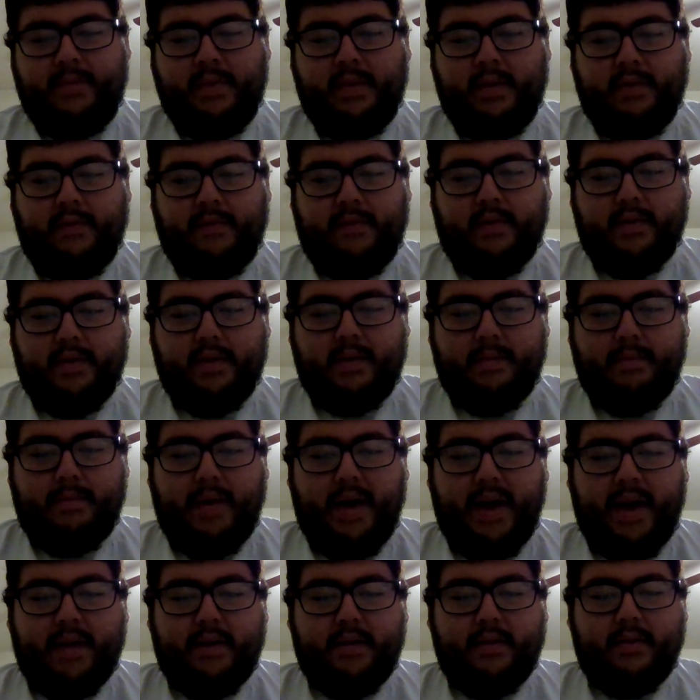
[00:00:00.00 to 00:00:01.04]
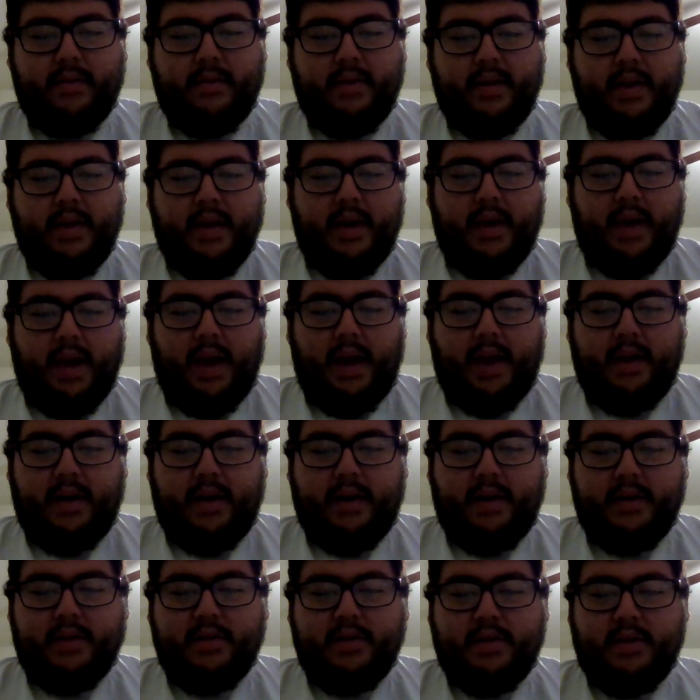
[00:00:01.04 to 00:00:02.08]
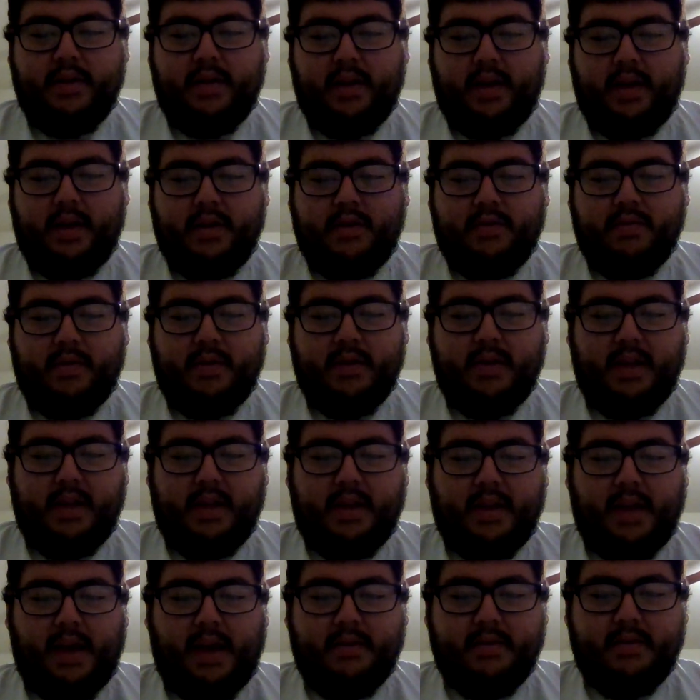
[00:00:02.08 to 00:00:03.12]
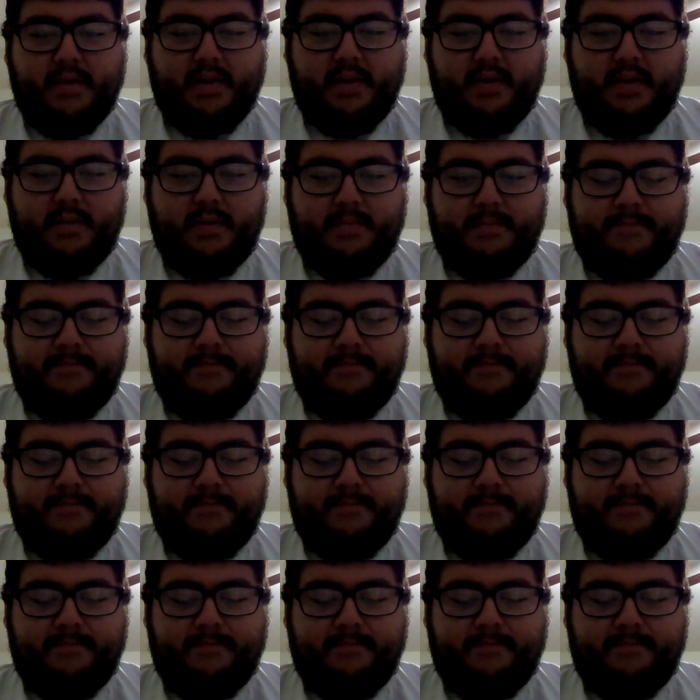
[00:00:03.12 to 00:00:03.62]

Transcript: for the battle, and 120,000.